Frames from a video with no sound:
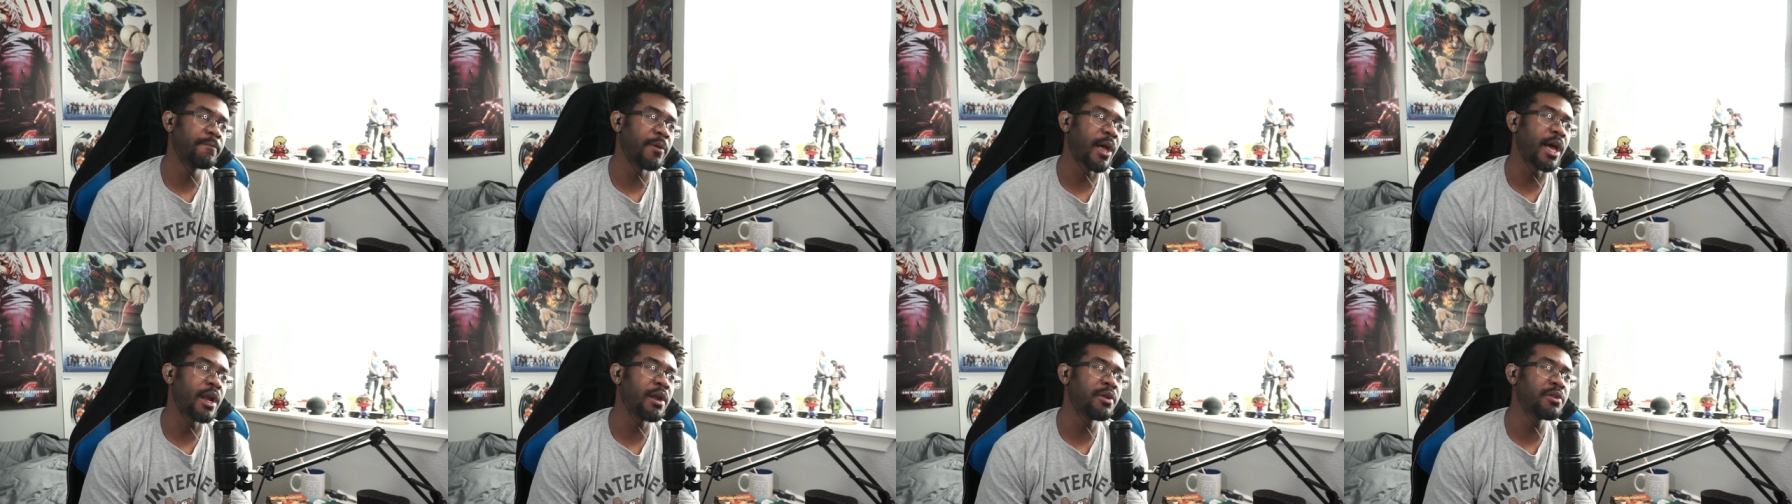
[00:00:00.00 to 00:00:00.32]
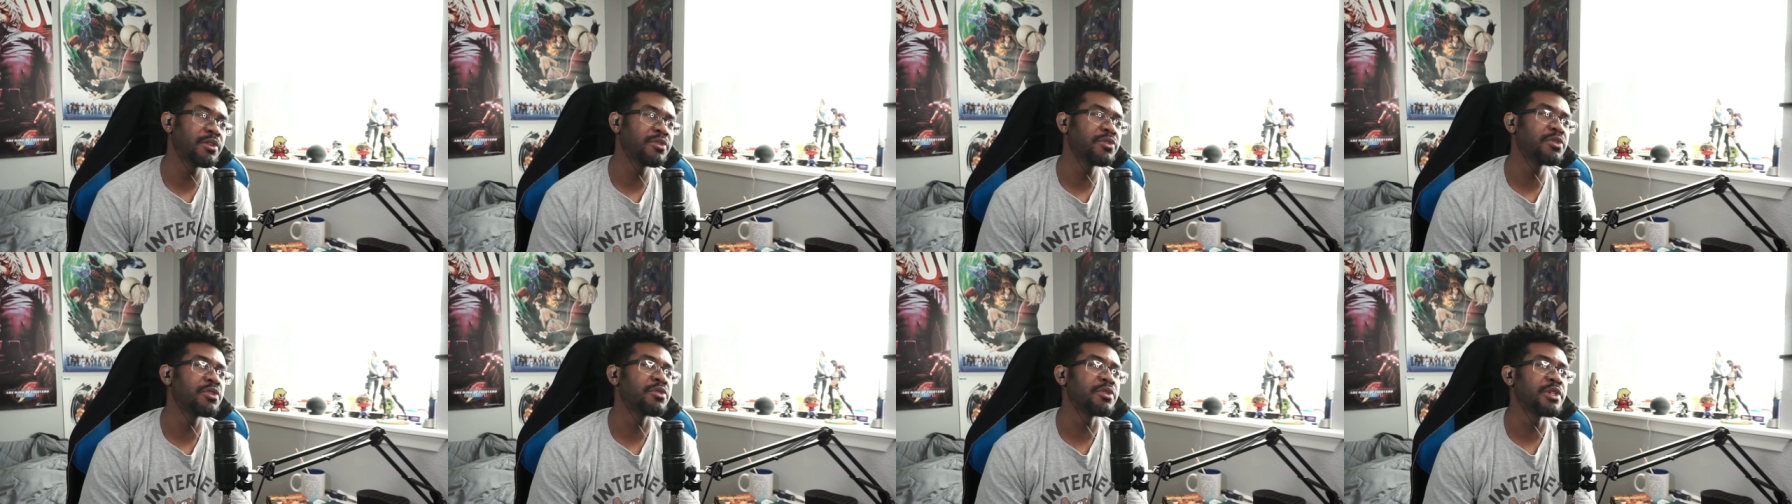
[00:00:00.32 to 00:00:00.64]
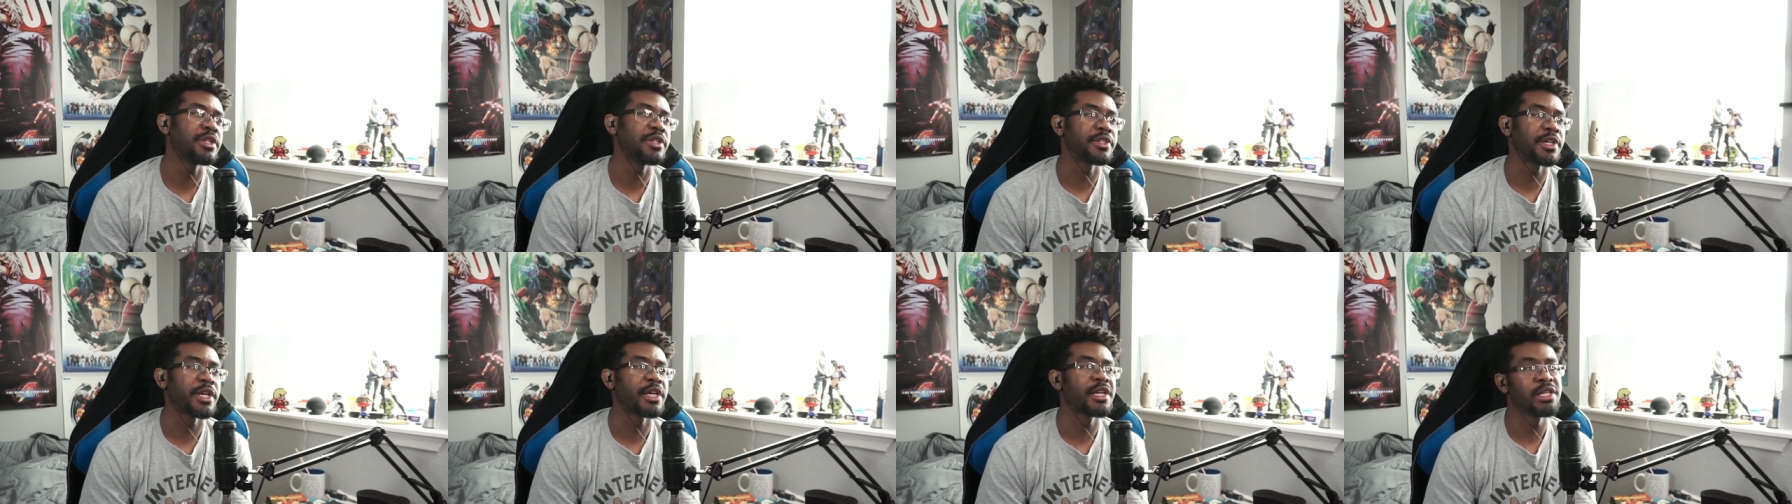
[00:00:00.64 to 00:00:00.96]
I don't
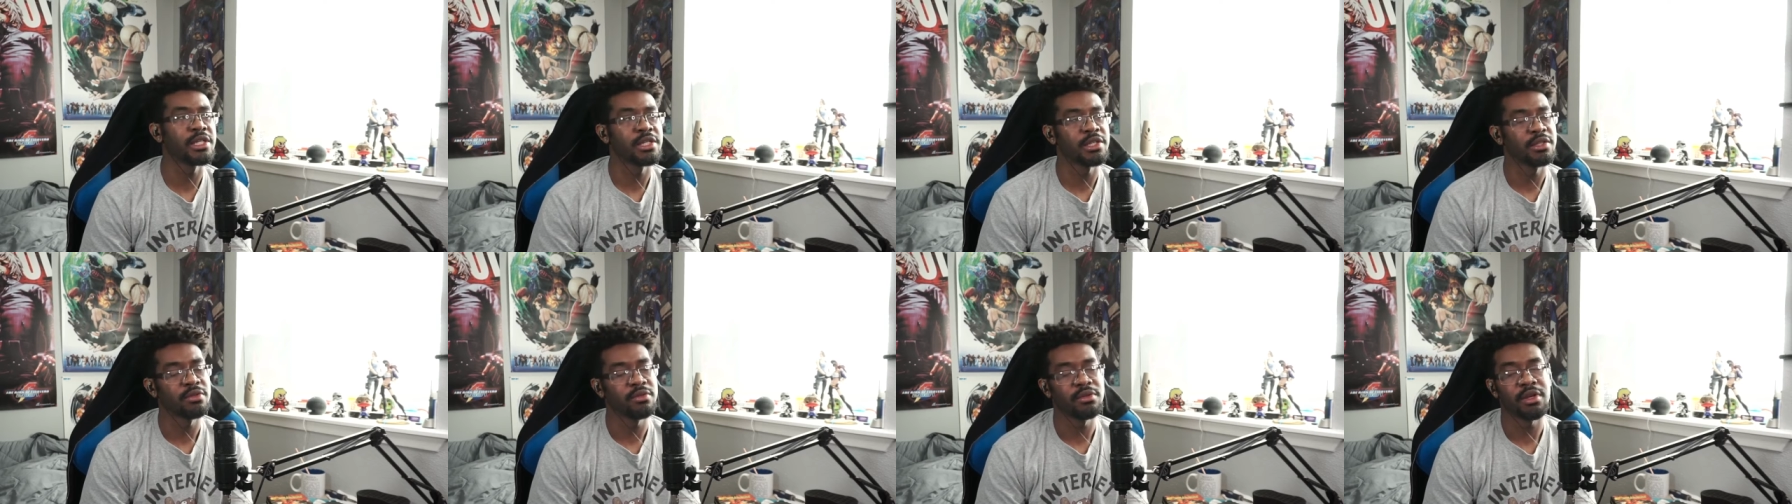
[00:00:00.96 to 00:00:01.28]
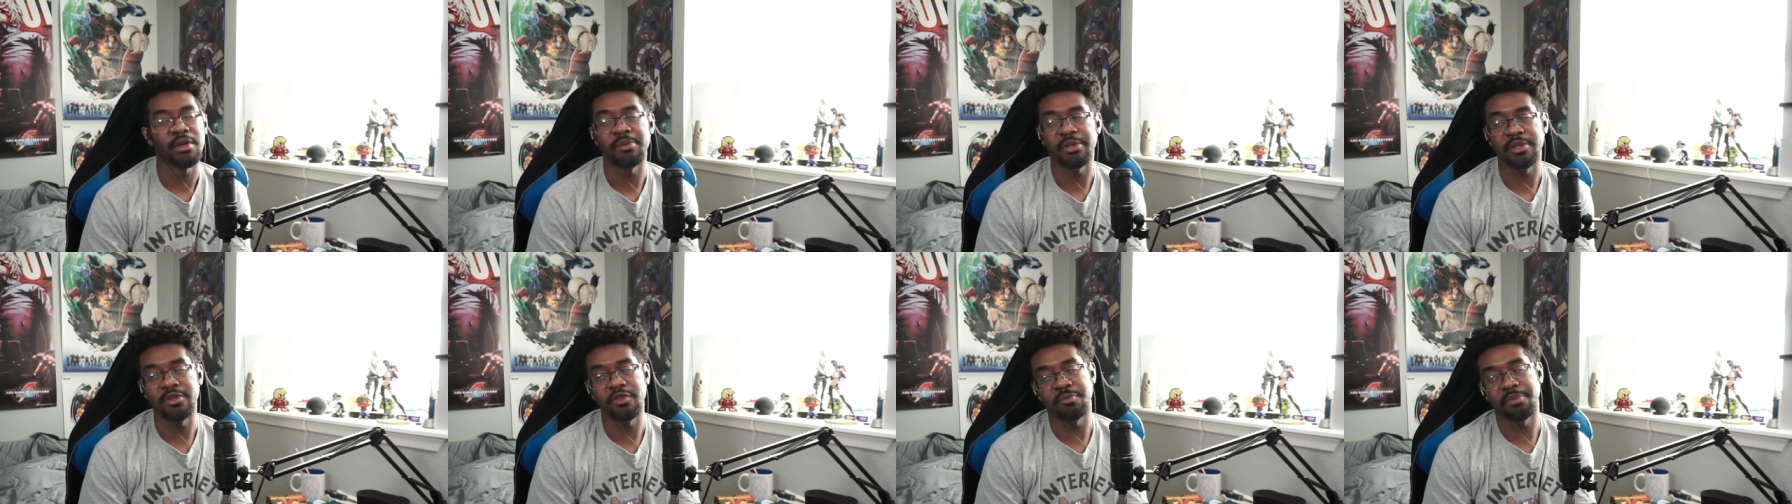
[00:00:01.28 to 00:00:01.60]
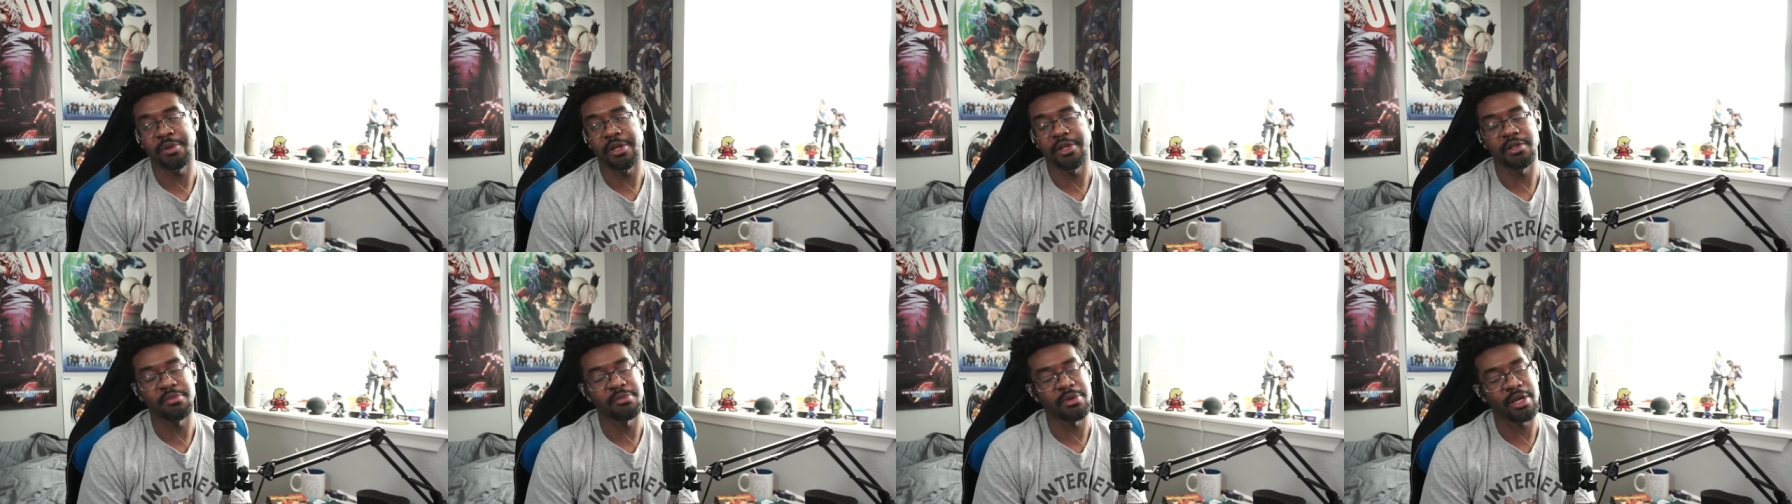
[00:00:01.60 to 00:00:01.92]
disagree entirely. I mean, you've
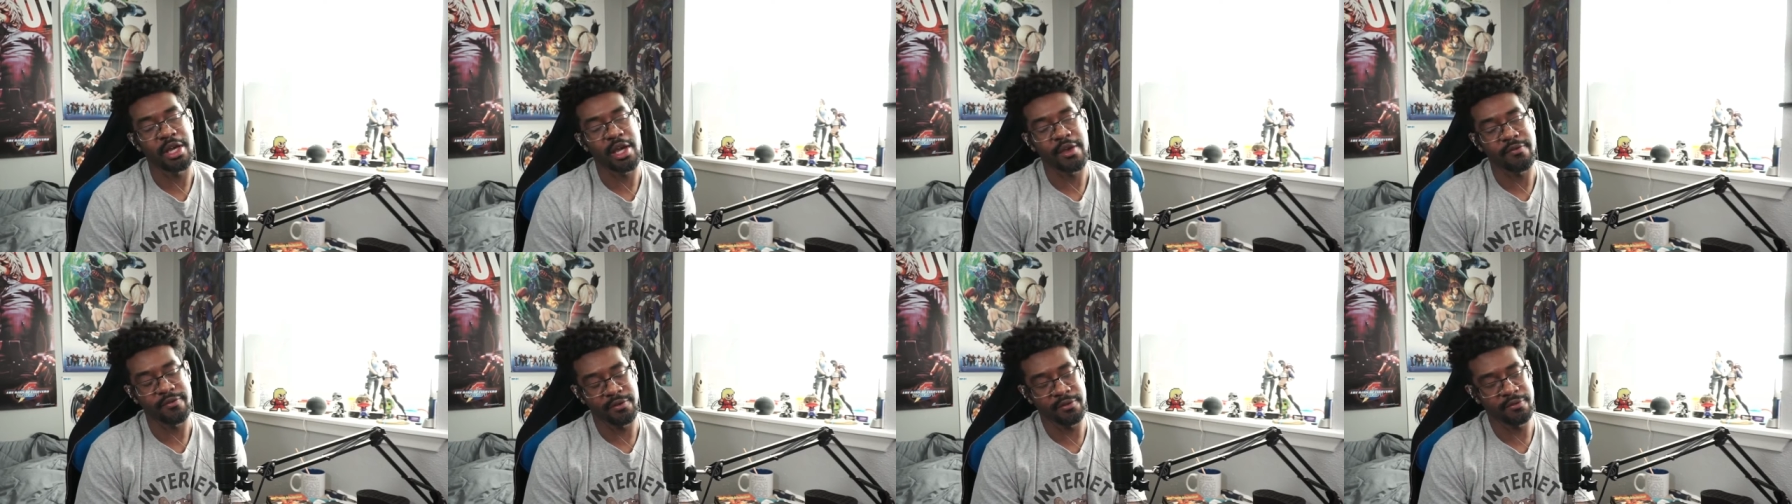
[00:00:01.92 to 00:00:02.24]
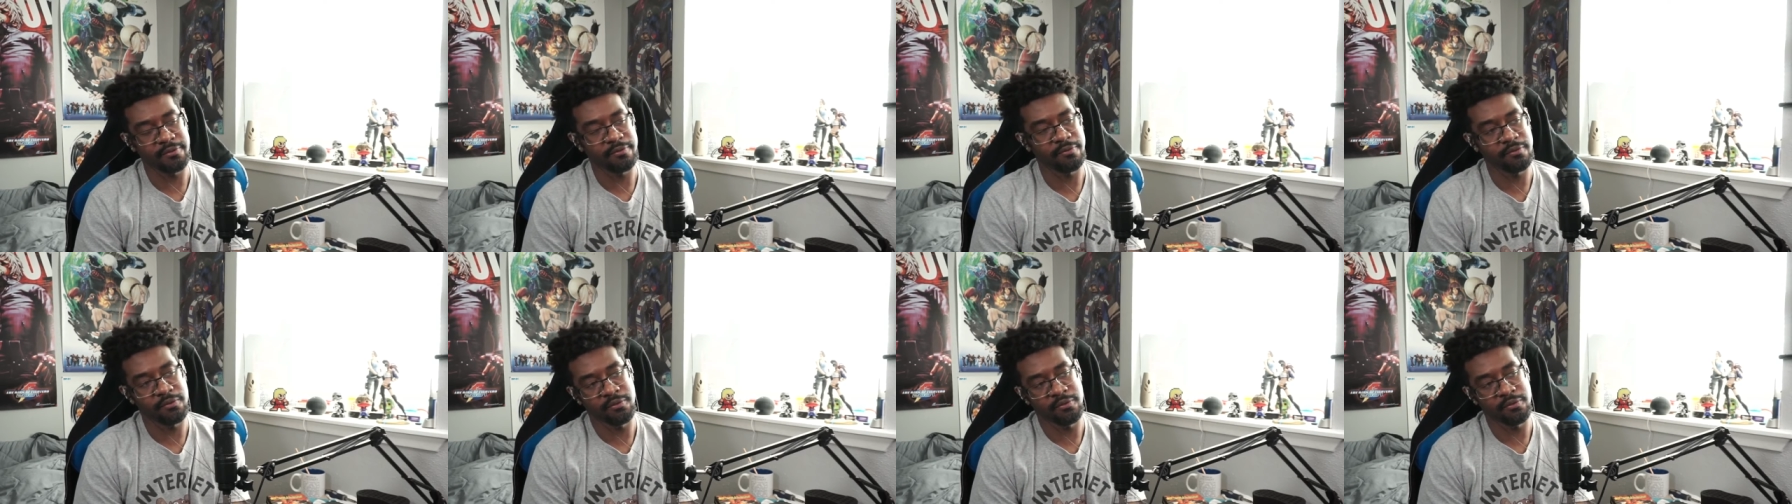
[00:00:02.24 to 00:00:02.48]
played them, I haven't.